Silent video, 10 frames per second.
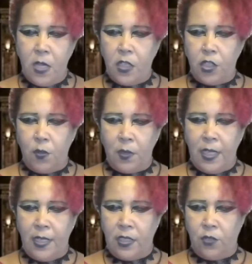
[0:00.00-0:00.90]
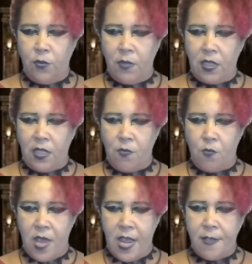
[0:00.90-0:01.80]
She related to him the same
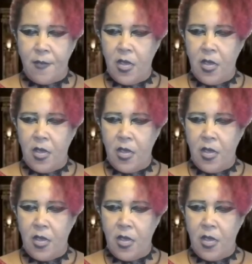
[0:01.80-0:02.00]
way